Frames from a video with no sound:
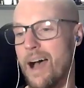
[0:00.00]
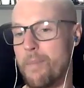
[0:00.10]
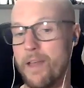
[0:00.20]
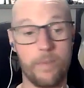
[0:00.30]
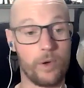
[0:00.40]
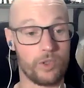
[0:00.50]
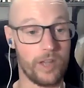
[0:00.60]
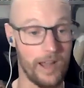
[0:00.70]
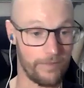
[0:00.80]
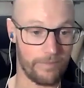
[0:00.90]
And then we
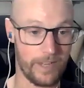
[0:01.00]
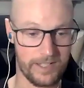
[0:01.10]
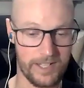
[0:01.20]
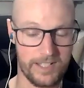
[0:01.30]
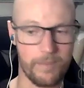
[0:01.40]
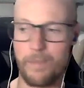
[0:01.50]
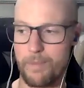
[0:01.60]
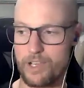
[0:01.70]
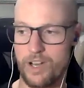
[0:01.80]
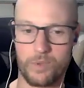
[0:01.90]
also have the assisted
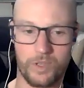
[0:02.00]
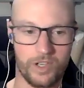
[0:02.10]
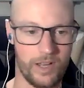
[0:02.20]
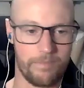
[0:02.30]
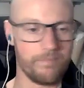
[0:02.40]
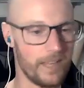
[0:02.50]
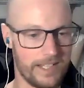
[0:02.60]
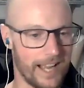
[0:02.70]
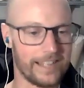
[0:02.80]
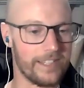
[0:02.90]
memberships, which are
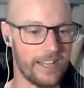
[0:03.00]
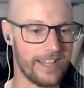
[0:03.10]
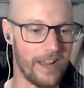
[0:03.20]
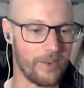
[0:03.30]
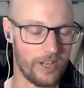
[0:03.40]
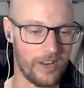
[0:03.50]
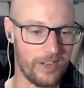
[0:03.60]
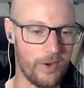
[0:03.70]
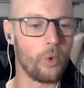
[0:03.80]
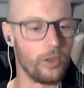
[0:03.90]
exactly as they sound.
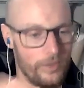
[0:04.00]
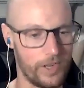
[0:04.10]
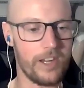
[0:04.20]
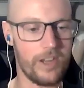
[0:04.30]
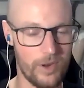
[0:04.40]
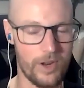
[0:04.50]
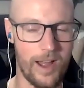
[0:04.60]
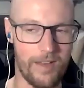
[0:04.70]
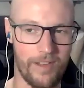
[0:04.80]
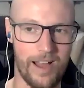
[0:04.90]
You
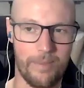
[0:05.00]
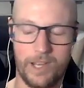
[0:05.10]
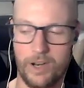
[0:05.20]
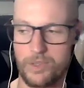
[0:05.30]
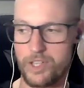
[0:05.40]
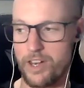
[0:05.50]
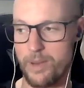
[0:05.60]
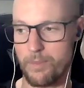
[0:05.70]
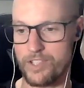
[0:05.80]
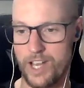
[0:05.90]
have a certain
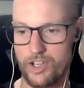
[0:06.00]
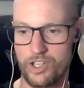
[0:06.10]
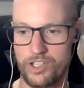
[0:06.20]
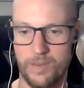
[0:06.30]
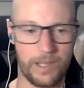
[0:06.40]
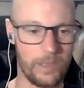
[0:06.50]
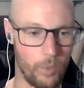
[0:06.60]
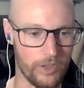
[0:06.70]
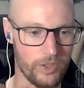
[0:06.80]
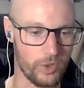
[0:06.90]
number of sessions, typically
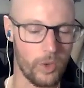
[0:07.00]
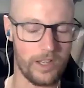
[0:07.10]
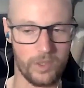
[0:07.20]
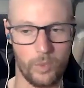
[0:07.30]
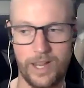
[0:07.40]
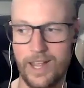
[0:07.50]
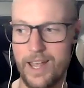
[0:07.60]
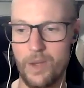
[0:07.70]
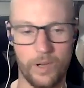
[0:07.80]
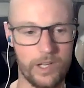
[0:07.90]
once or twice a week,
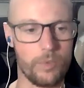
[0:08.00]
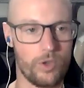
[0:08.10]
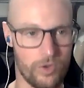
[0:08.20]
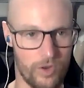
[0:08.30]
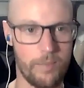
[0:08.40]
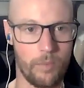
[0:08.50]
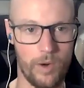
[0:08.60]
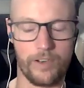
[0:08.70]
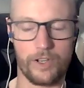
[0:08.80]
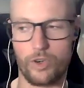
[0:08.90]
where you will train
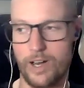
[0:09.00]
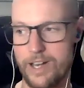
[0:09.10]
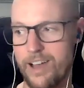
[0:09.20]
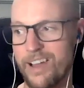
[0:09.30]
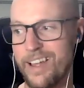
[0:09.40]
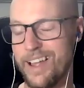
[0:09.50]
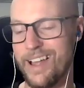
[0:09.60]
with a trainer.